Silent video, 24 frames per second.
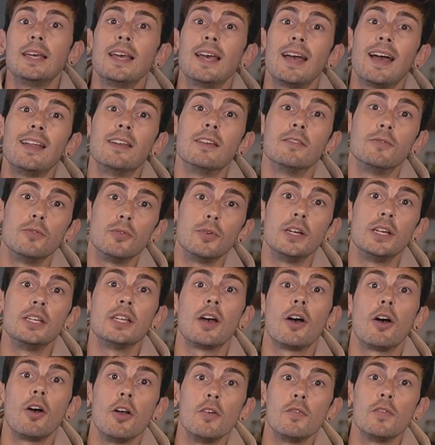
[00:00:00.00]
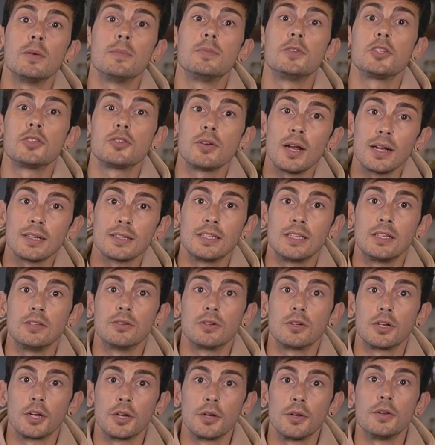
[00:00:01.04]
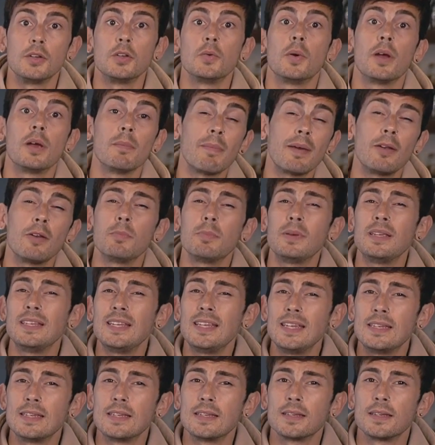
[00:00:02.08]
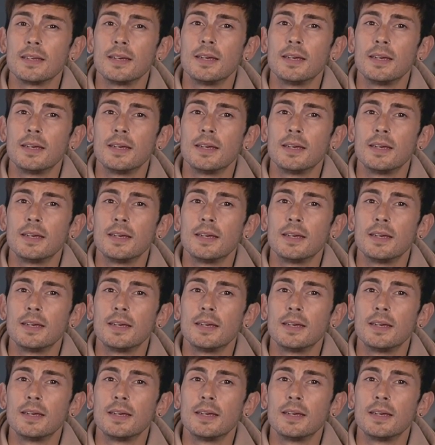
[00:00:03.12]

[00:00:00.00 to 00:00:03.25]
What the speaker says: and avoid over-abstracting your code where it may not be needed,